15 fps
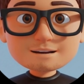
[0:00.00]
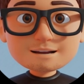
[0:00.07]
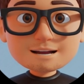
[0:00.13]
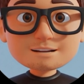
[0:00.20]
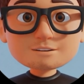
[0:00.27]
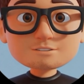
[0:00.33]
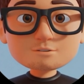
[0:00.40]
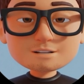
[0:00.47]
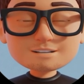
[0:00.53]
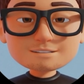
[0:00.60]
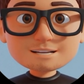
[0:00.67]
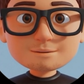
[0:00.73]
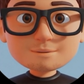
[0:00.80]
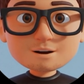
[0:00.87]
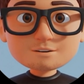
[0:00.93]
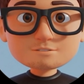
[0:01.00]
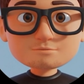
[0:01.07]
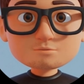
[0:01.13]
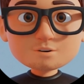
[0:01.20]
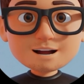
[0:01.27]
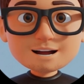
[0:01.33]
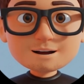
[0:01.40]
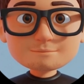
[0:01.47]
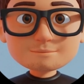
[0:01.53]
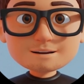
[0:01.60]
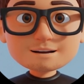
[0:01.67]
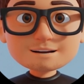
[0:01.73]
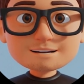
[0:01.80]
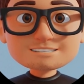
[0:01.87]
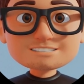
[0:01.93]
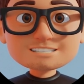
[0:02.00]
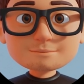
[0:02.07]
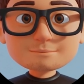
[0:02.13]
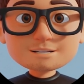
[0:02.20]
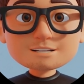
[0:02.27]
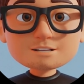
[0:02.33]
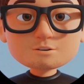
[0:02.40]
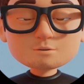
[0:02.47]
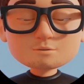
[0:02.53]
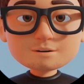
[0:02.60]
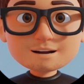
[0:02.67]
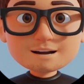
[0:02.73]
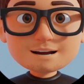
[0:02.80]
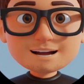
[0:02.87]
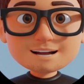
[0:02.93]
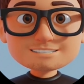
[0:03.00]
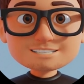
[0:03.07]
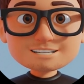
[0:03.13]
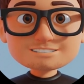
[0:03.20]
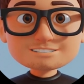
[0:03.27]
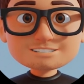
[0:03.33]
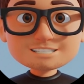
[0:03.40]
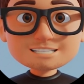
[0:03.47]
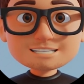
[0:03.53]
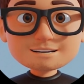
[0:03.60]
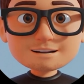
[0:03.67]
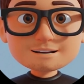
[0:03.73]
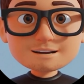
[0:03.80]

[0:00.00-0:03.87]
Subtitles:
including the amount of RAM, CPU, SSD,